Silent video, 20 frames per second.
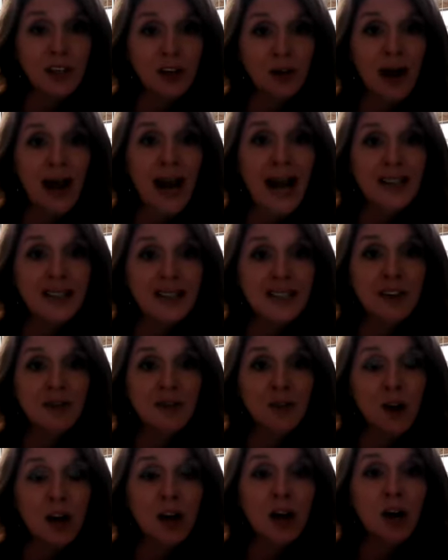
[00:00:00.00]
asking
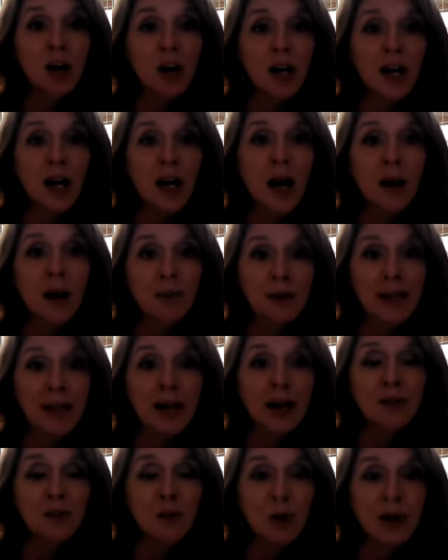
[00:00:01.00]
for a current copy
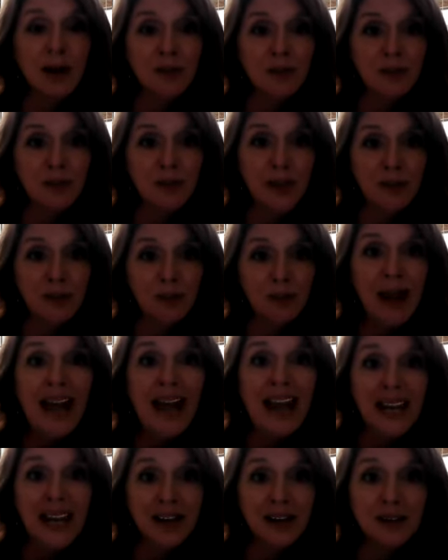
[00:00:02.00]
of whatever they
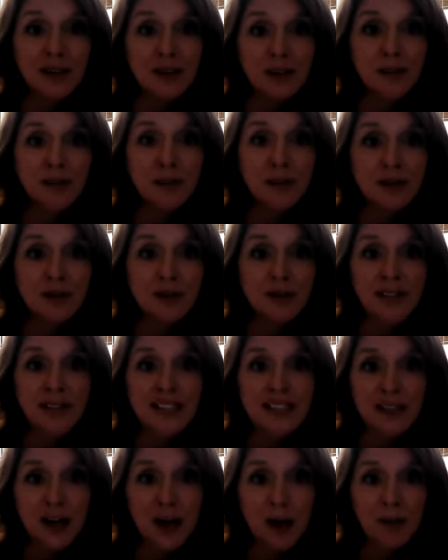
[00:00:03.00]
paid, the most
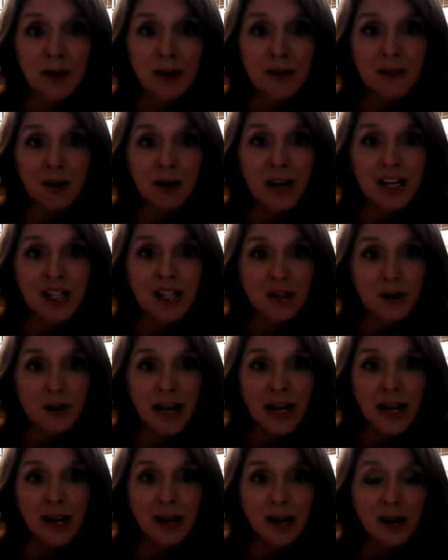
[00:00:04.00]
recent copy of their
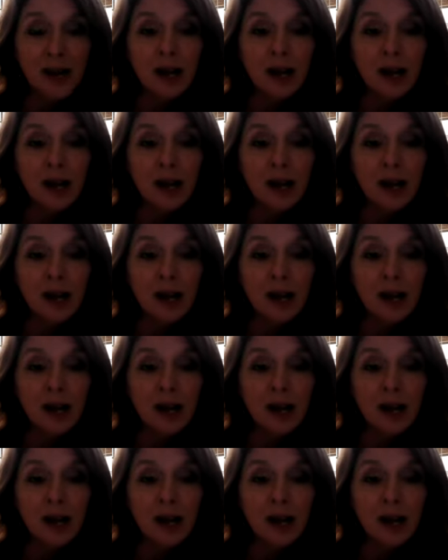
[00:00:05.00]
HOA,